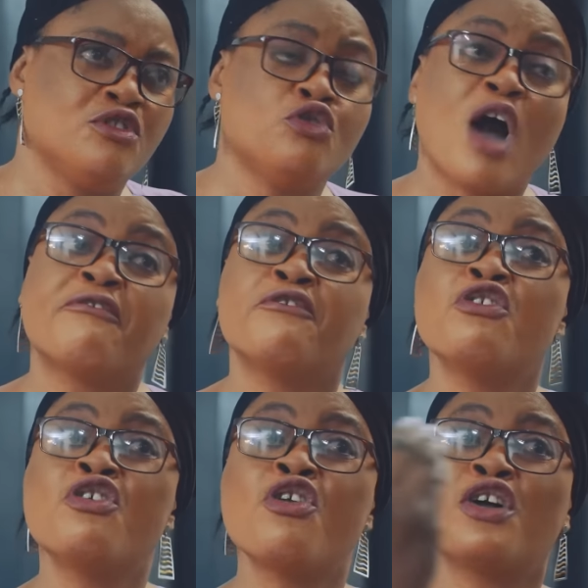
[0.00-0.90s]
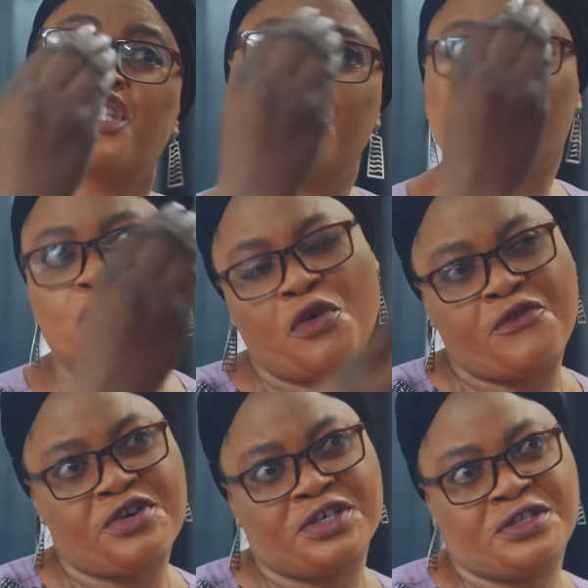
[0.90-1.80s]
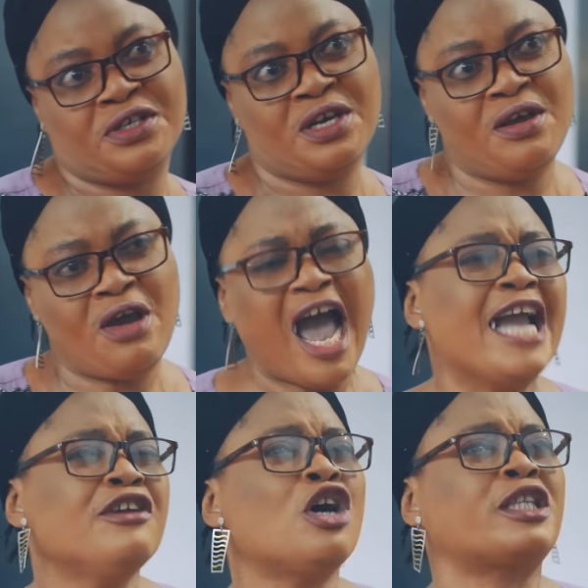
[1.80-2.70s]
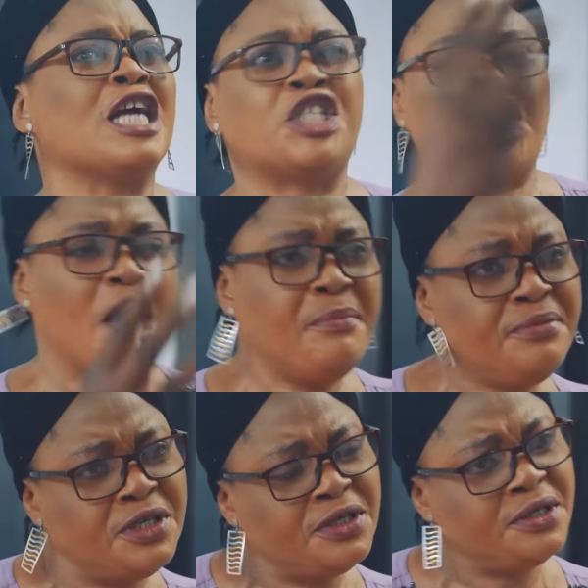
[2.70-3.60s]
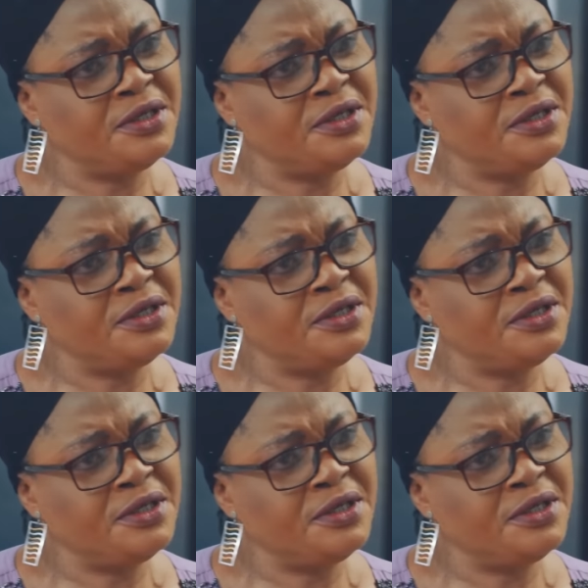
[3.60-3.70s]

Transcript: you have nothing to show for it. Are you not ashamed?